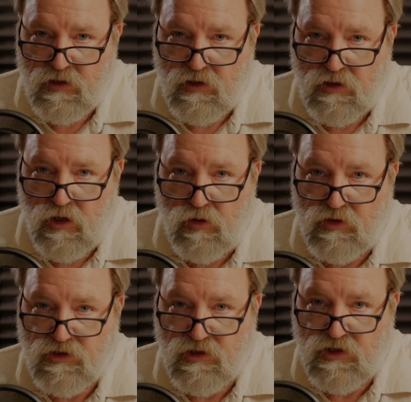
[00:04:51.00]
known as
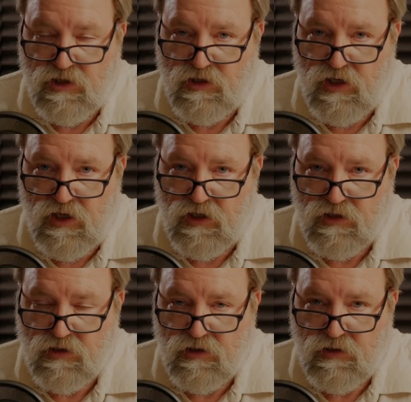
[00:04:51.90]
a
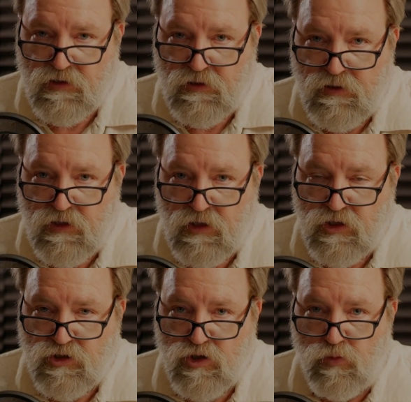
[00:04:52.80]
syntax.
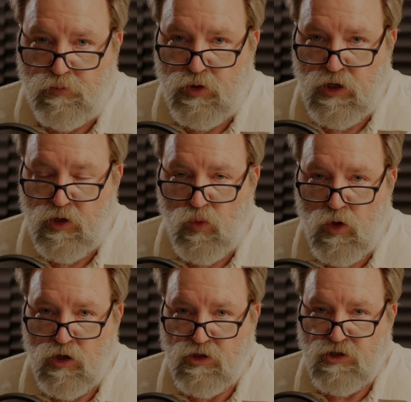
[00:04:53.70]
So putting
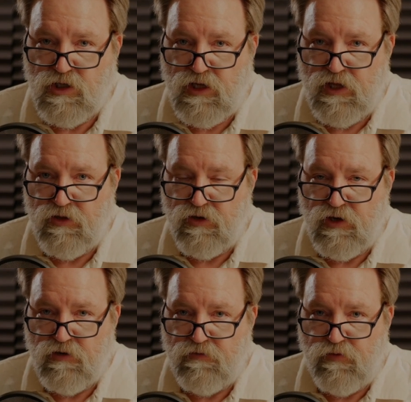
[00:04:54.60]
words together in
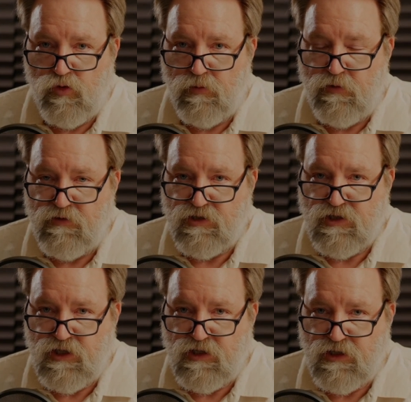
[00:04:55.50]
the form of a
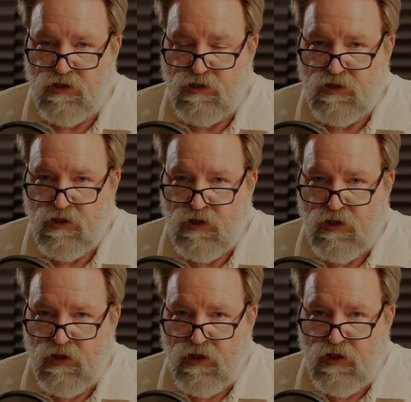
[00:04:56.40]
sentence
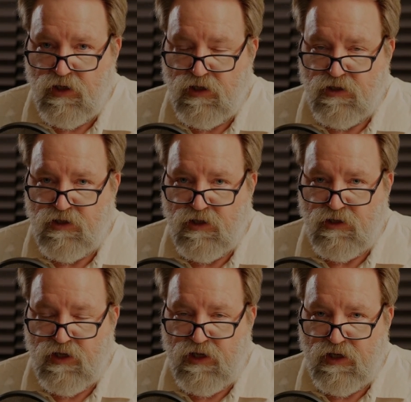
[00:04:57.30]
is
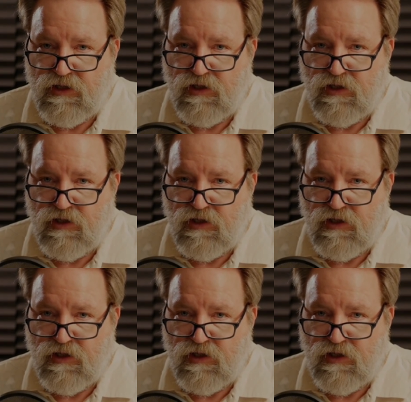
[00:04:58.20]
syntax.